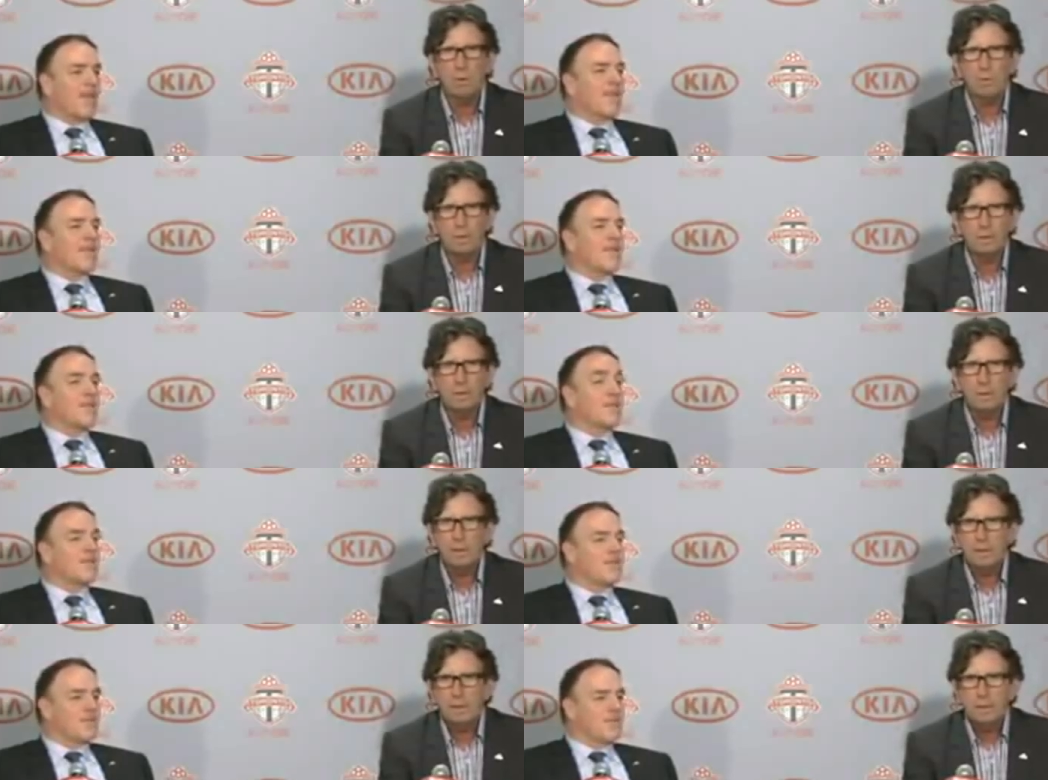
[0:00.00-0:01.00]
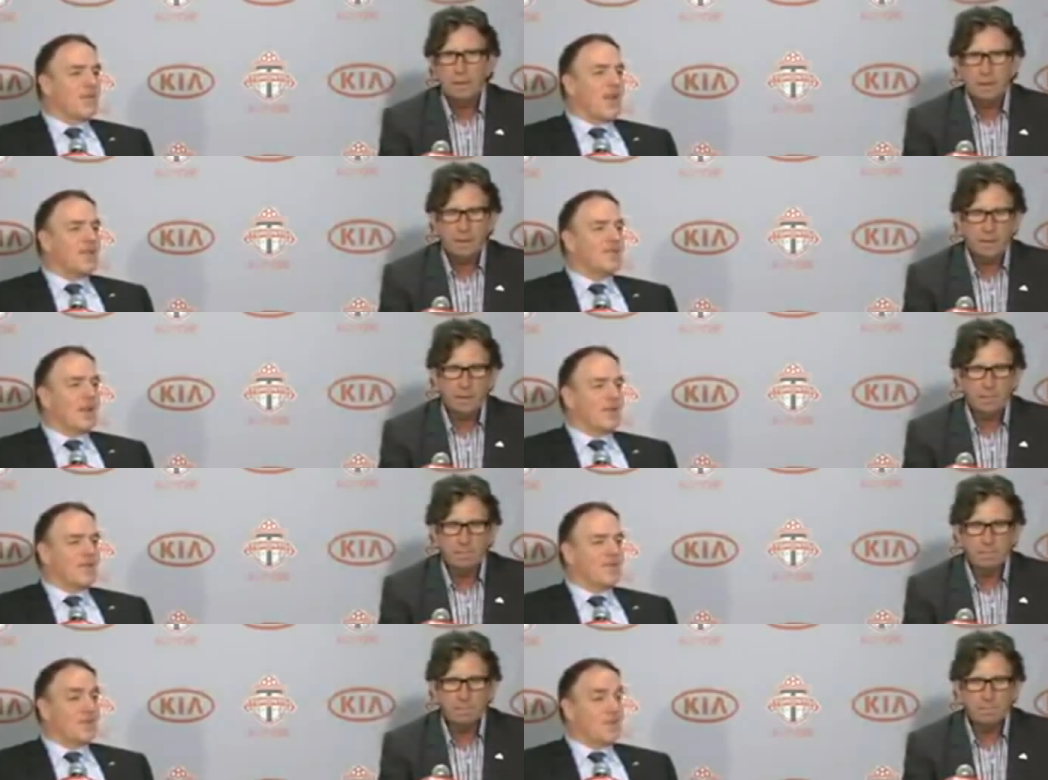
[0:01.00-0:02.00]
Speaker 1: roll with it.
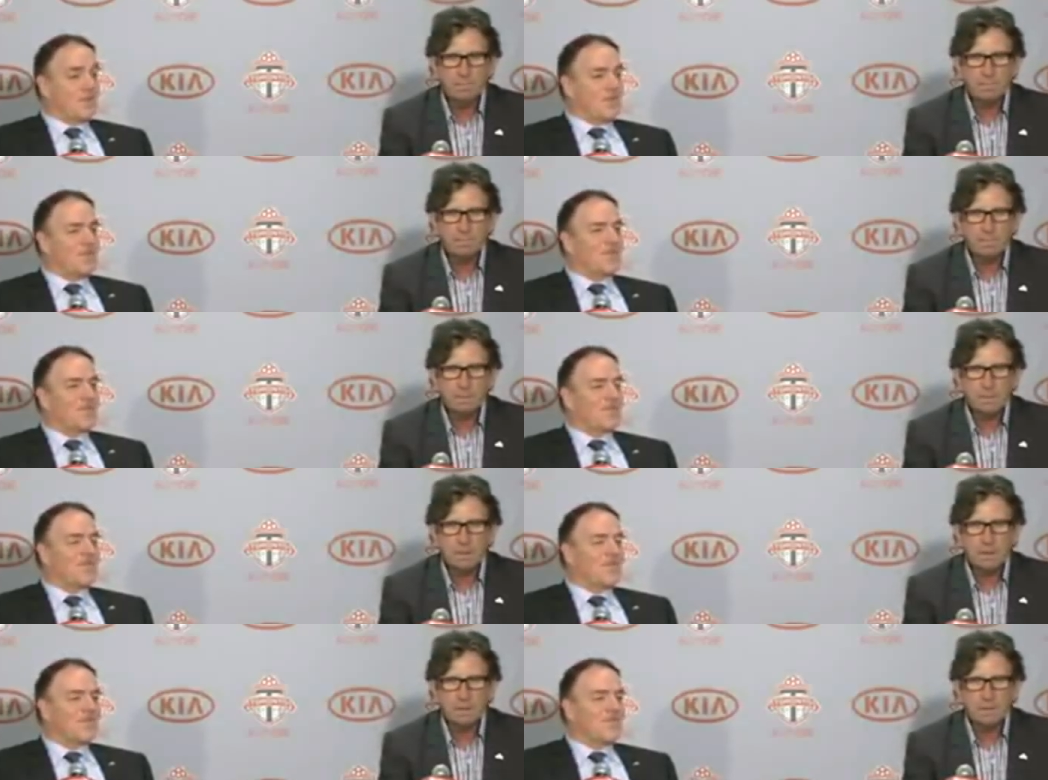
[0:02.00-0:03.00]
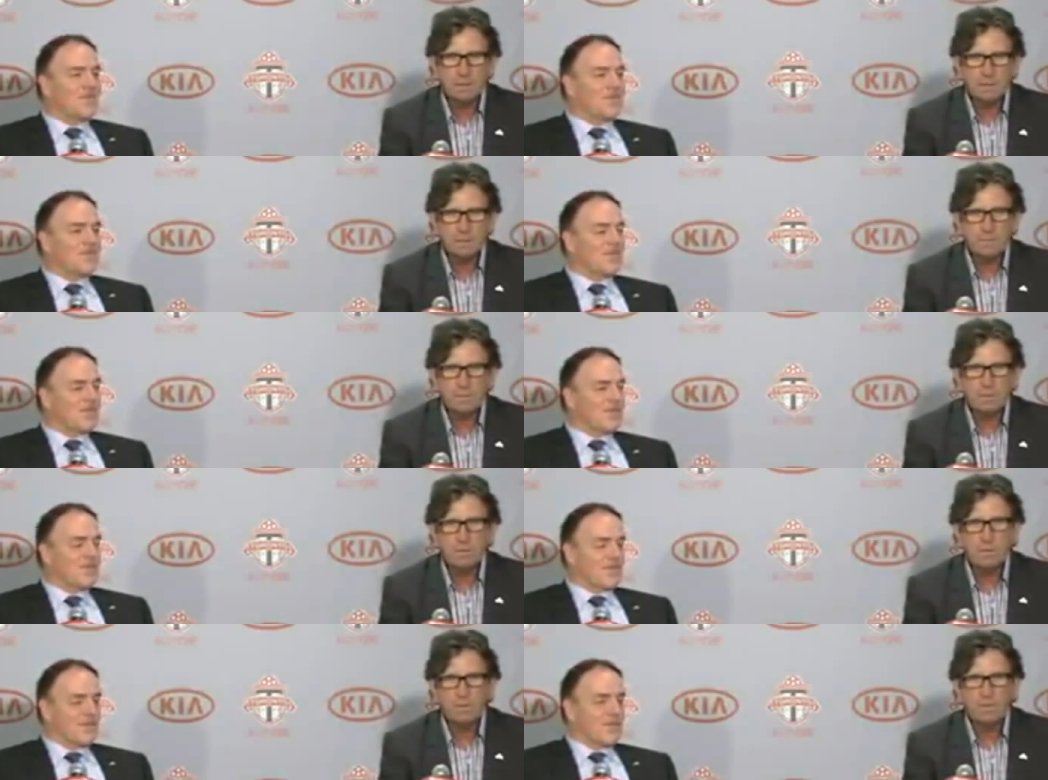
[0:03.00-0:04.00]
Um, and if
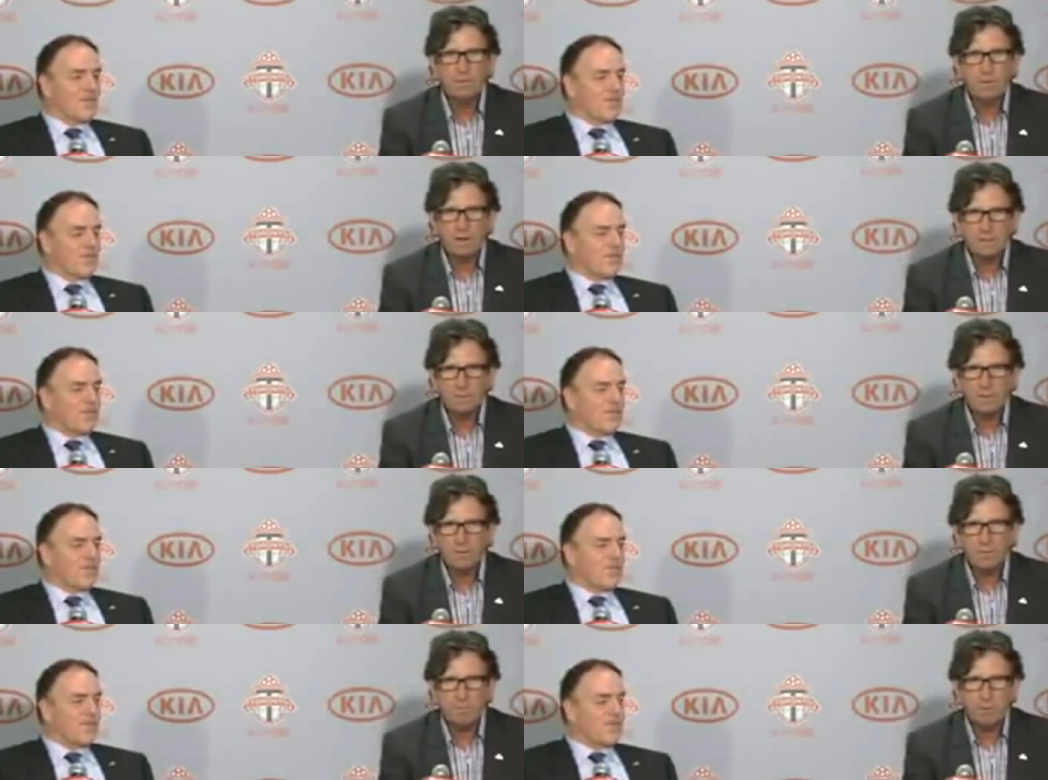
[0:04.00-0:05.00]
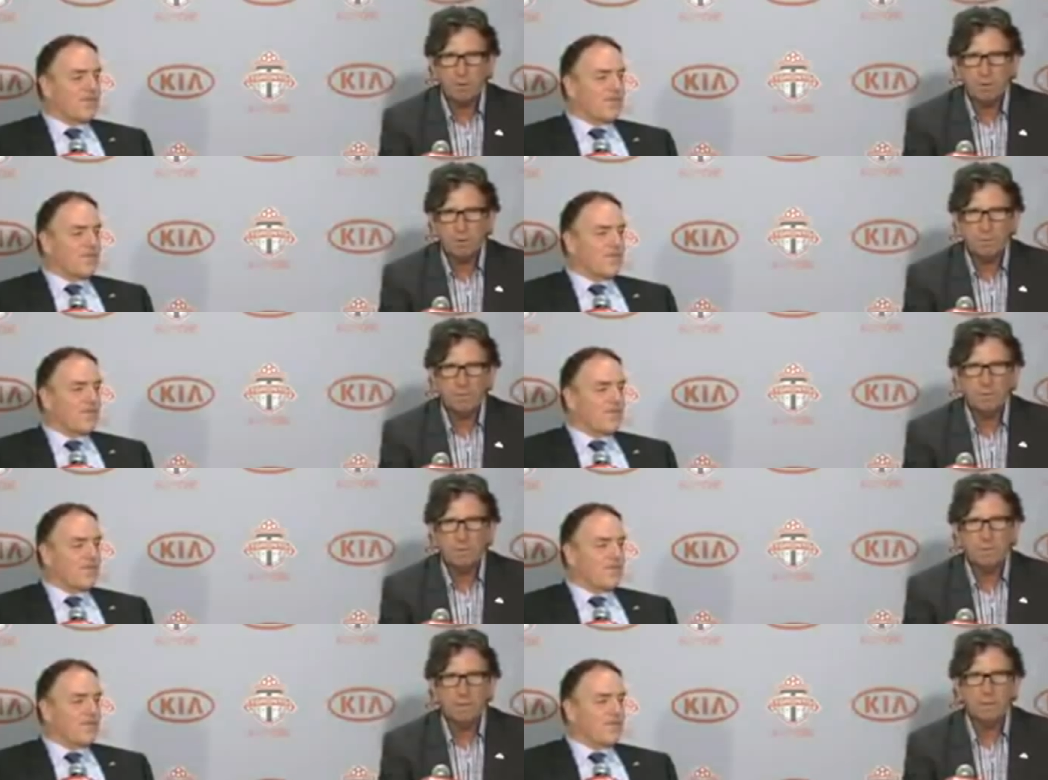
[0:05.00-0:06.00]
you if you're fighting for every ball, if
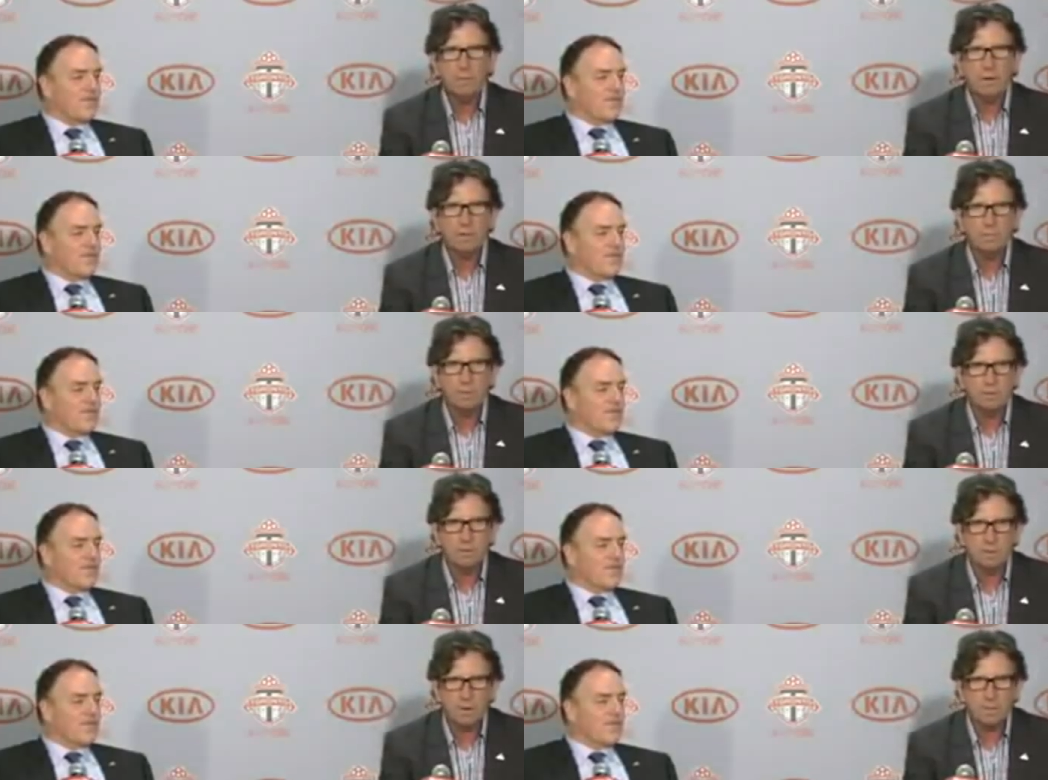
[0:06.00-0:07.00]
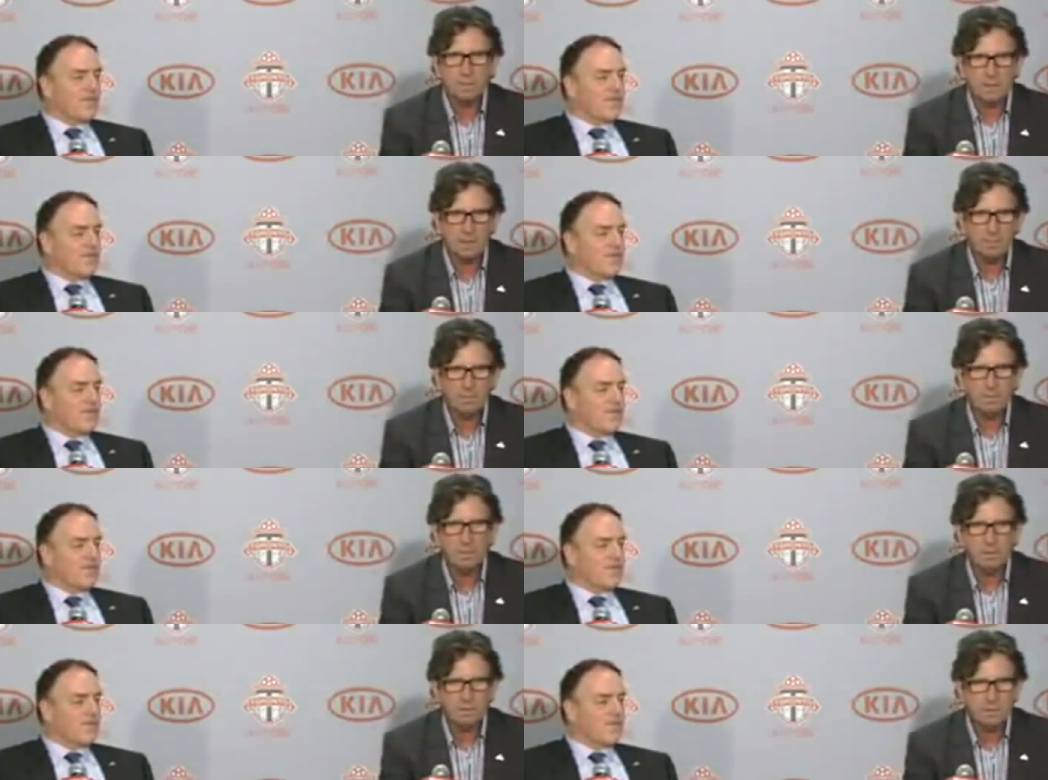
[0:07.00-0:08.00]
you're in the right spot at the right time, if you're
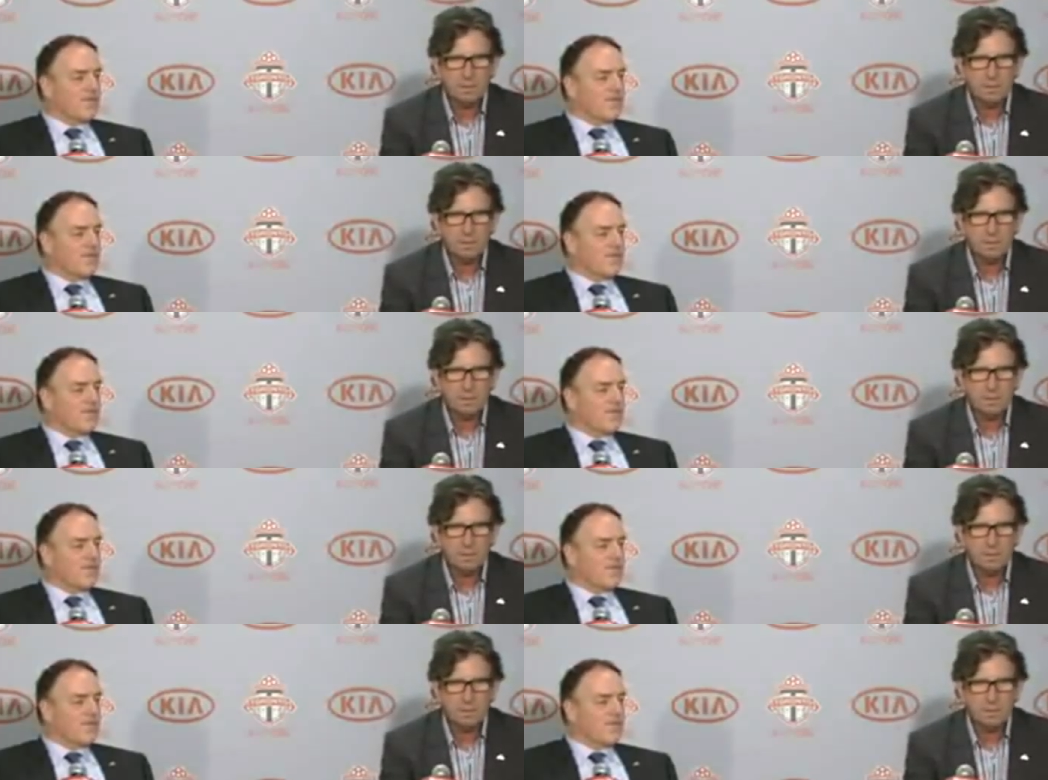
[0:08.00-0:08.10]
not